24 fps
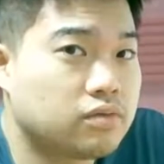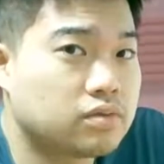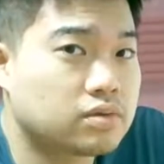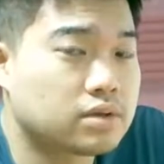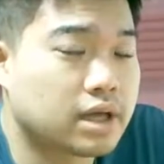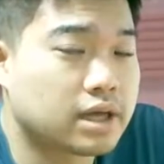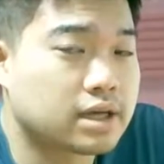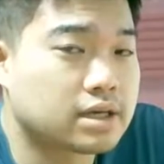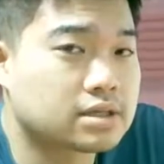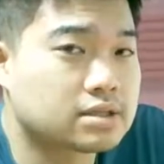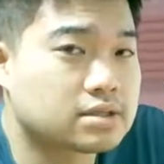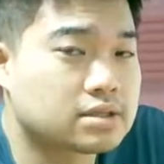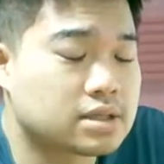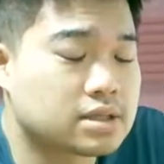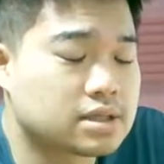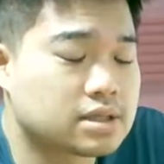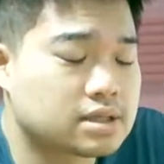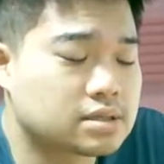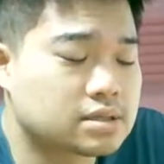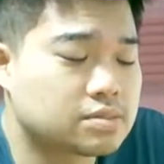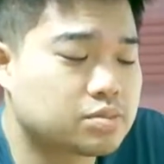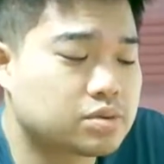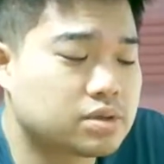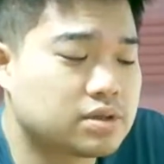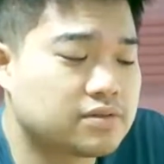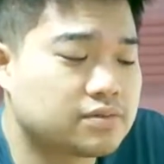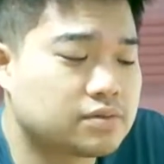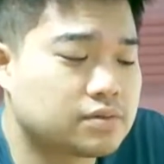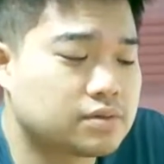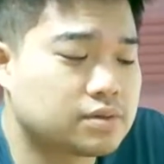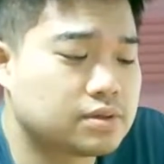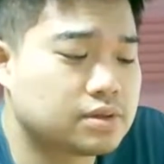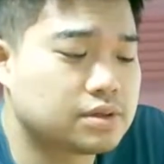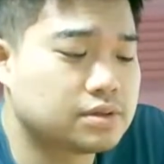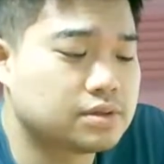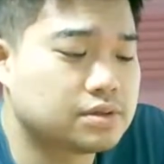above, like sex
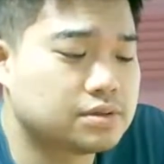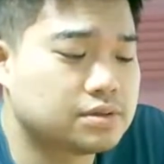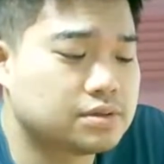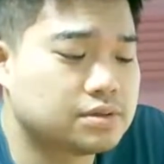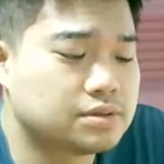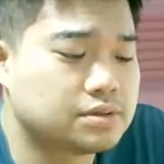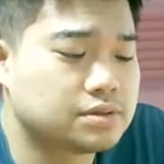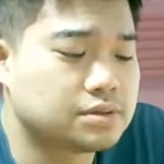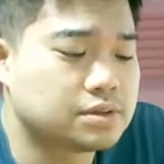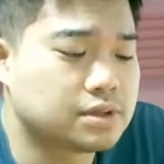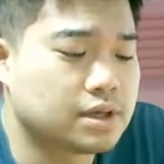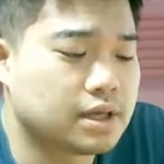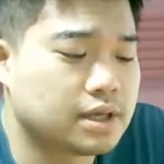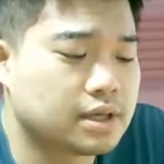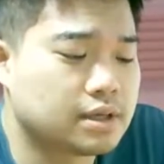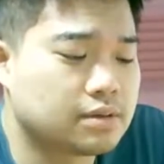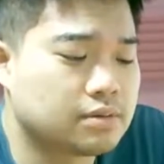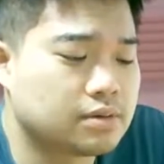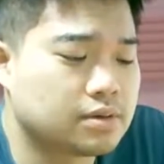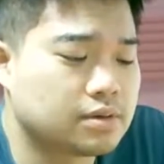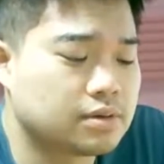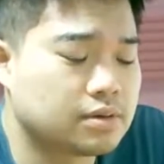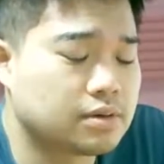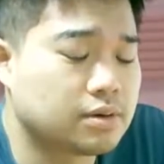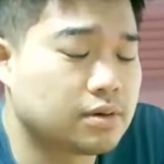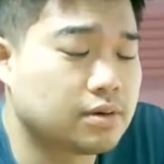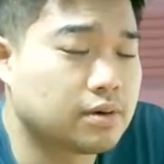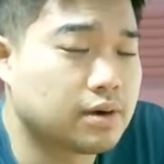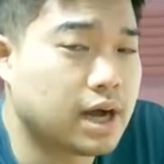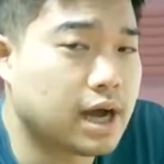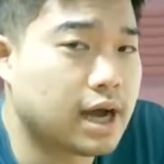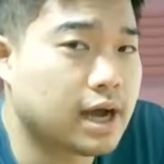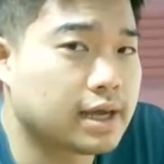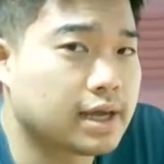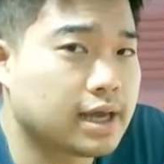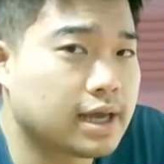preference and
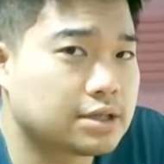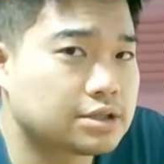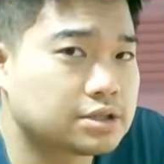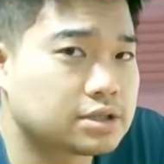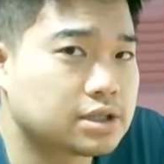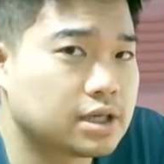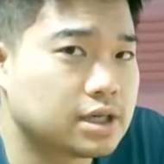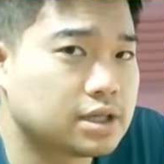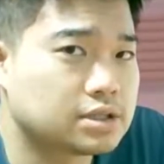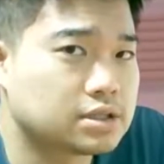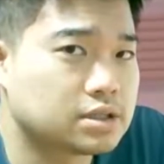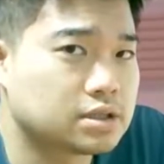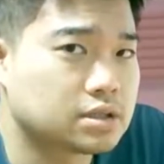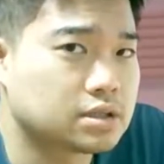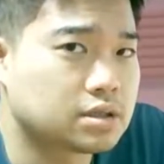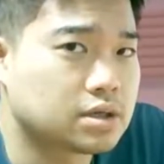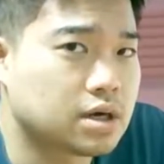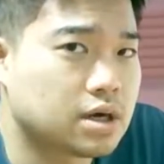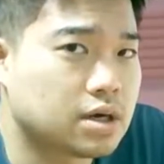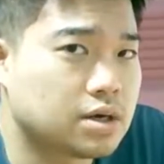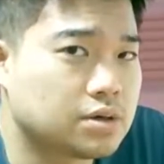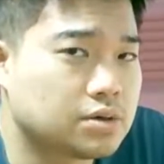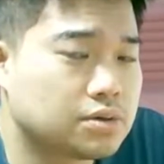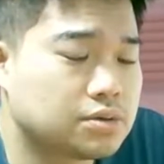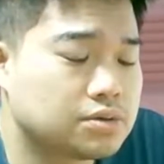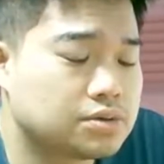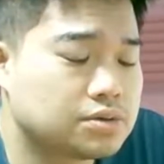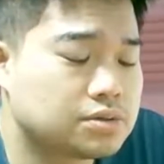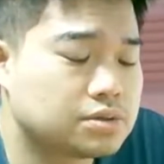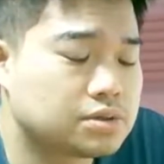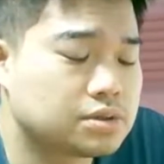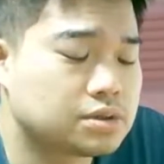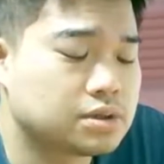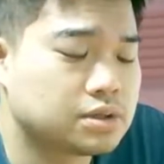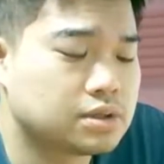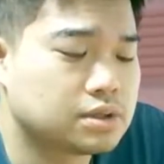high education
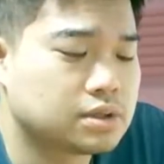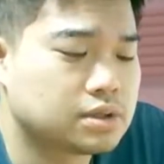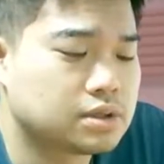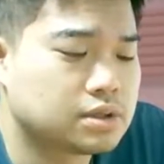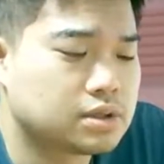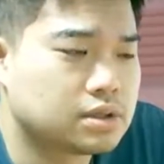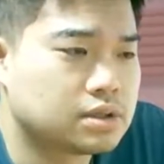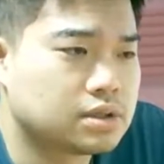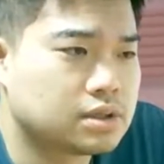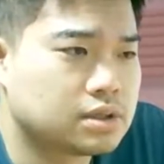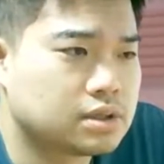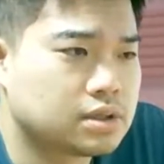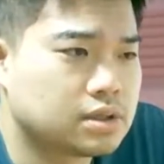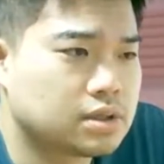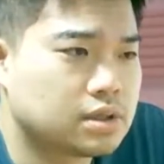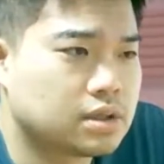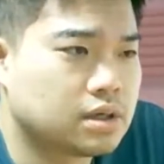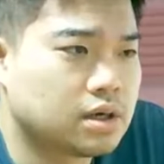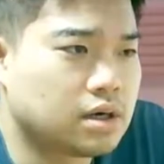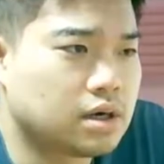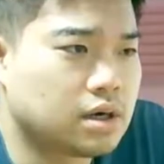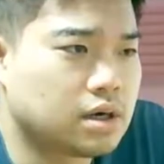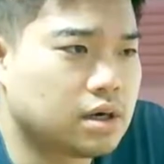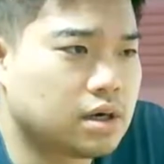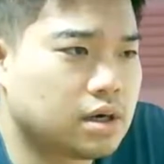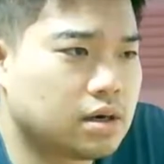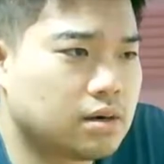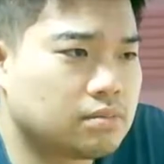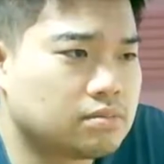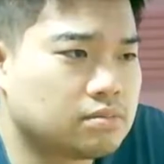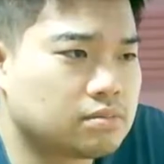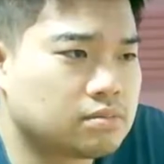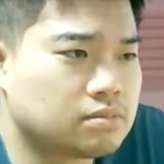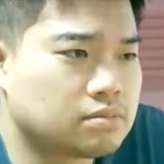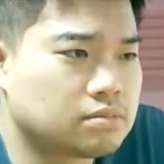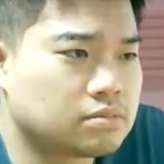cost,
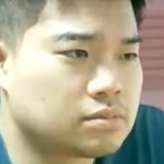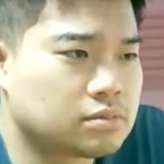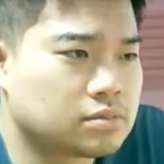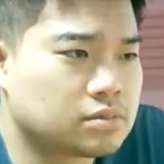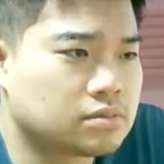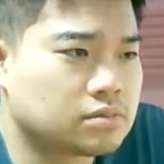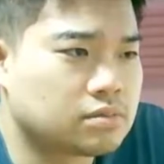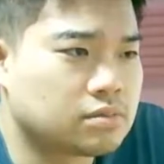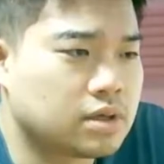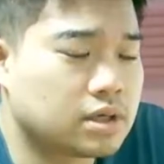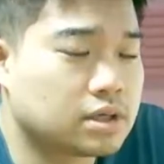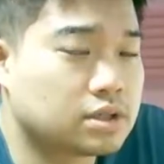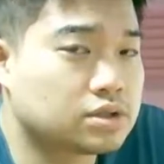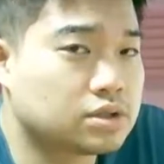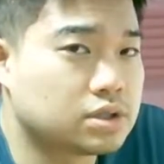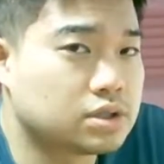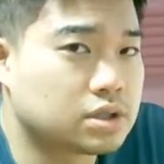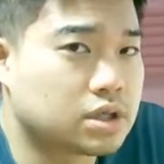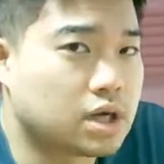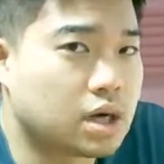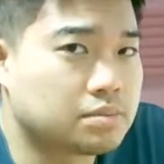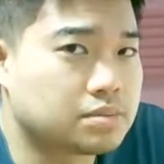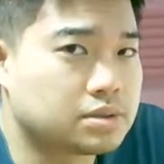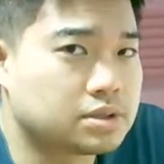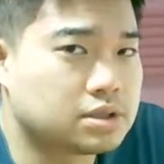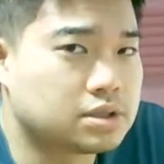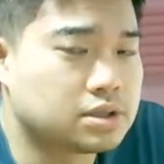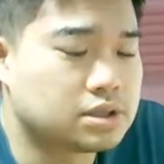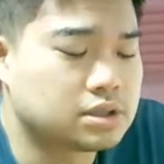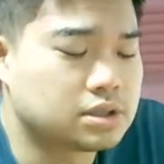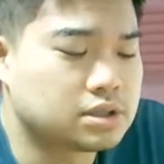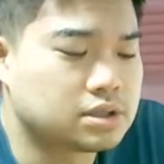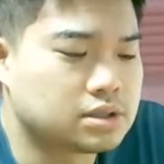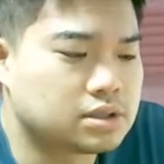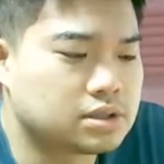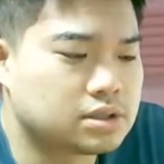um, extreme
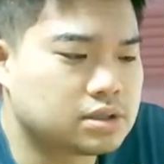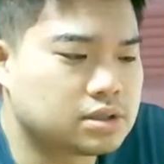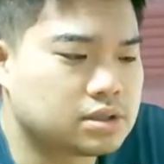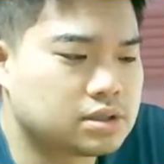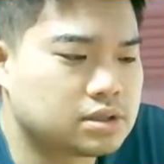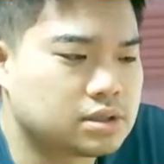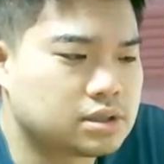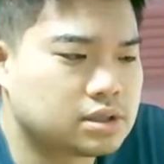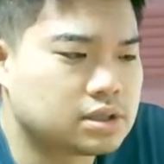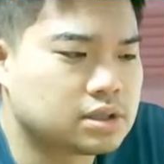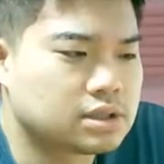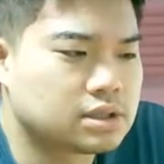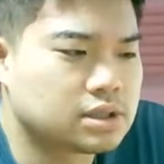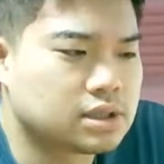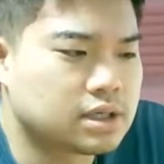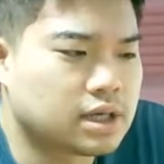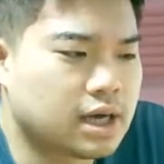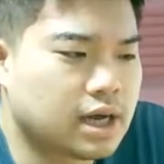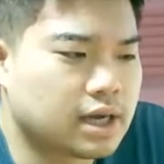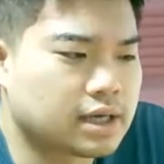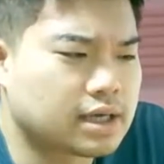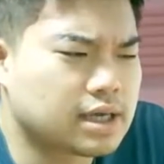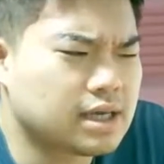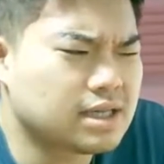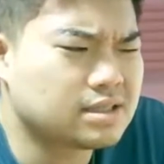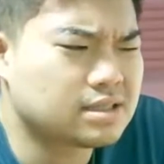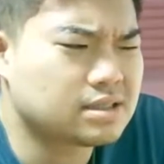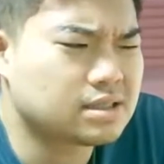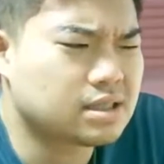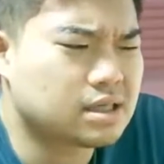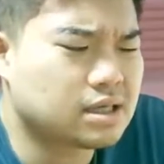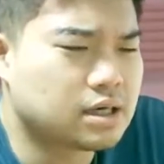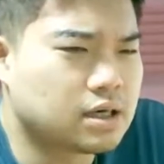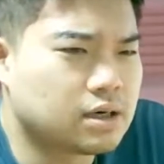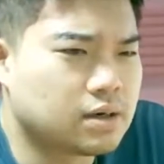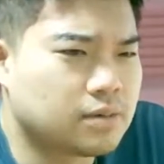competition, I guess
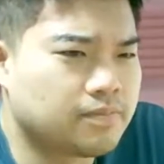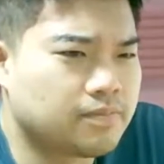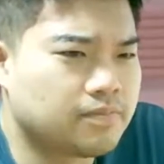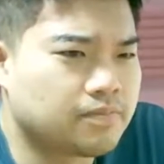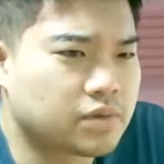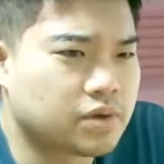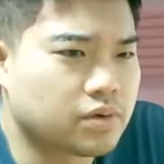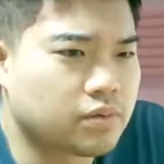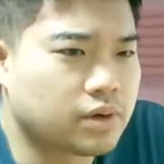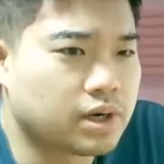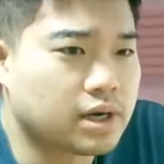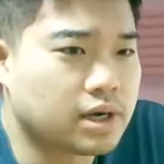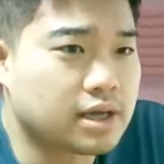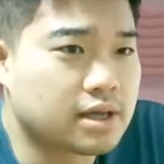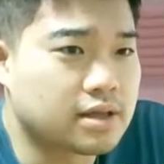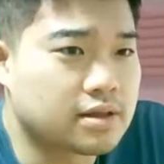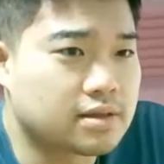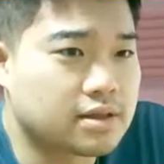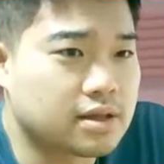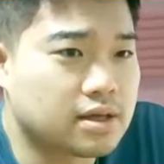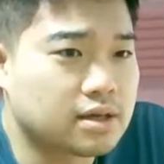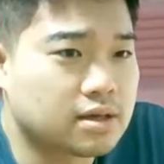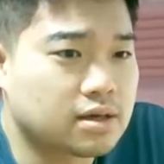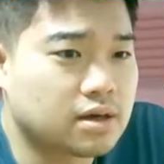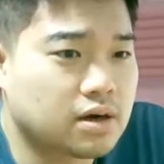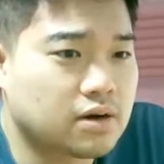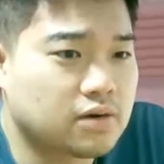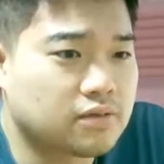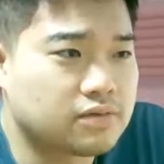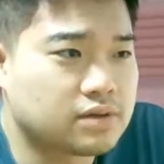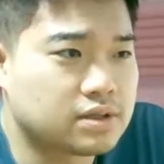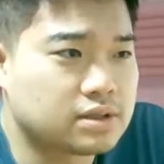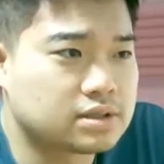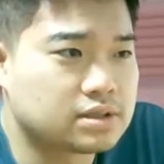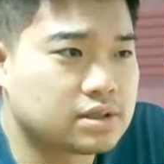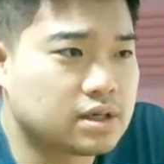what I can think of
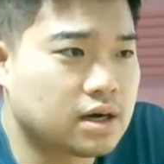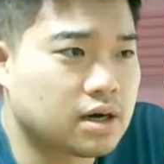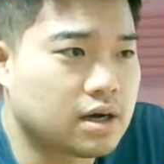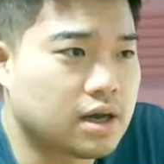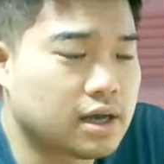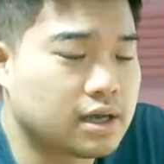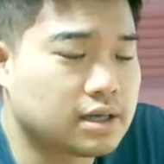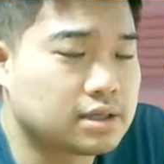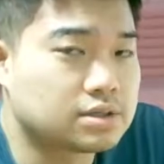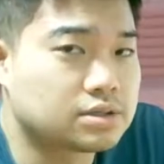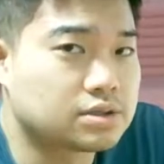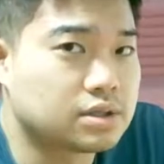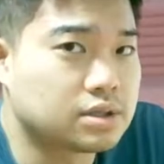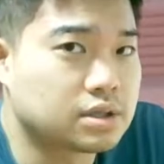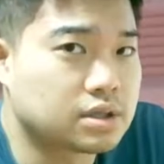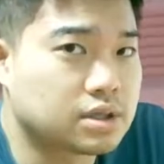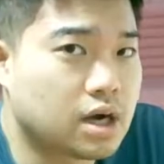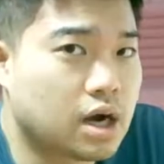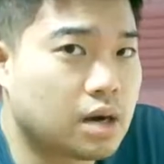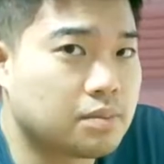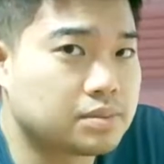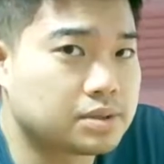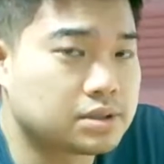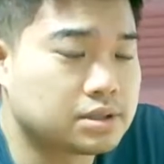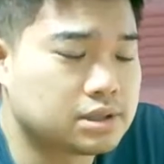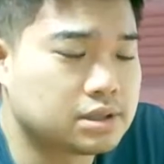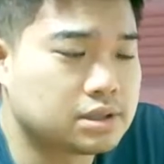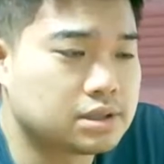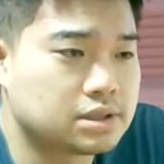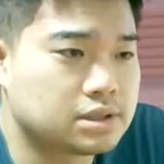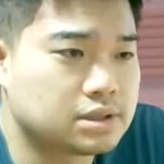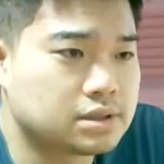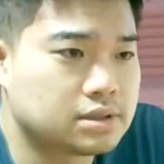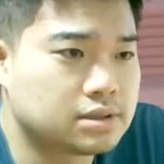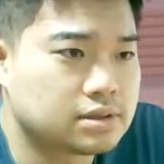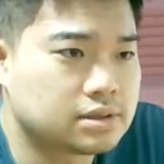is extreme
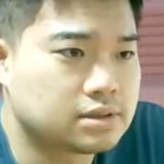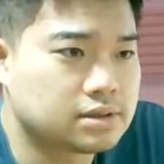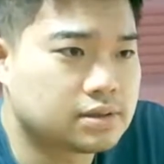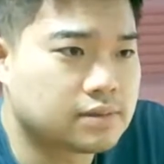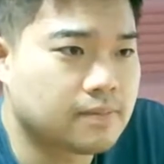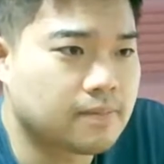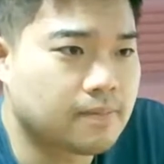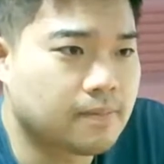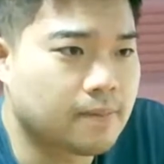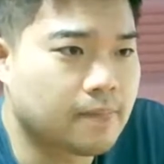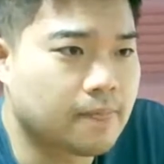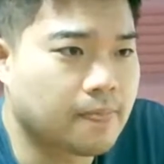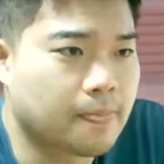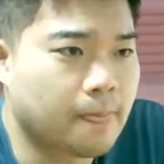competition. Hmm.